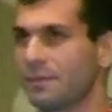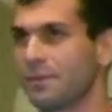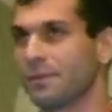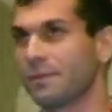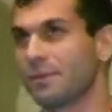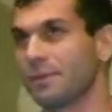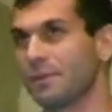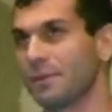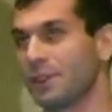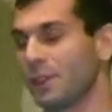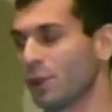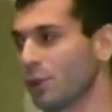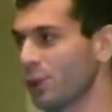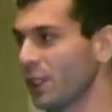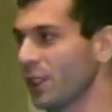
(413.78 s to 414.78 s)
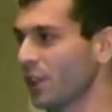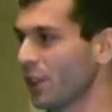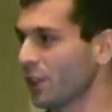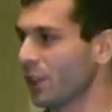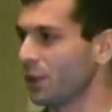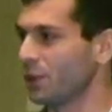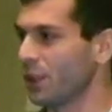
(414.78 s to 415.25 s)
you're really
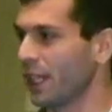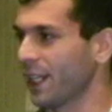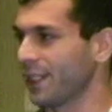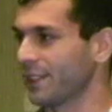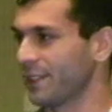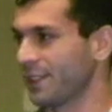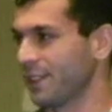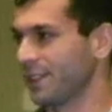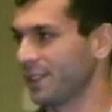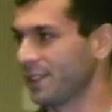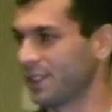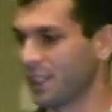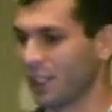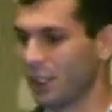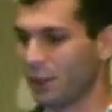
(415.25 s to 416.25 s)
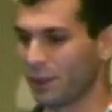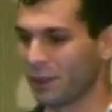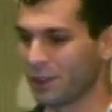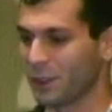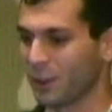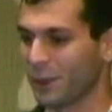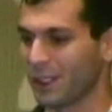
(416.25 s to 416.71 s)
not going to get it. So
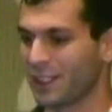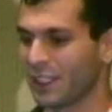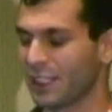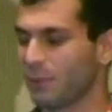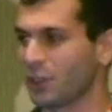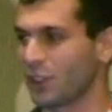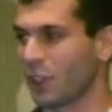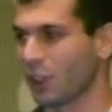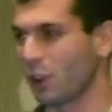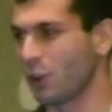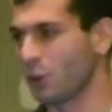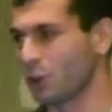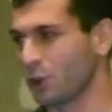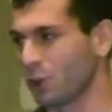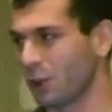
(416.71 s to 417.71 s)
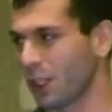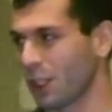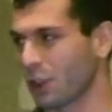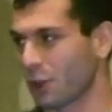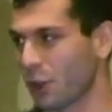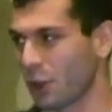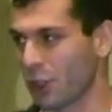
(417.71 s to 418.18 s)
the system is not going
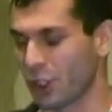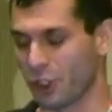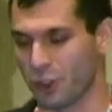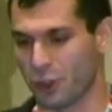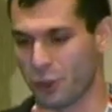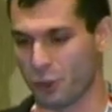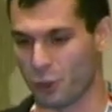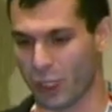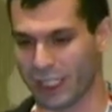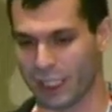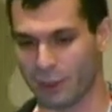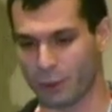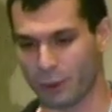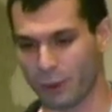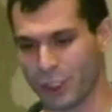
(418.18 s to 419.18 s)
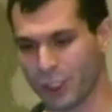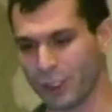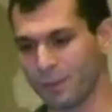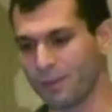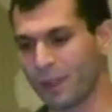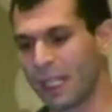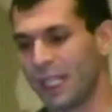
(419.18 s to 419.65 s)
to grant that
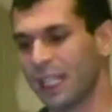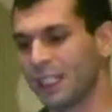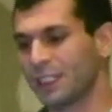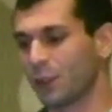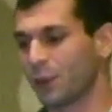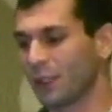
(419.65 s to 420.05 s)
permission. So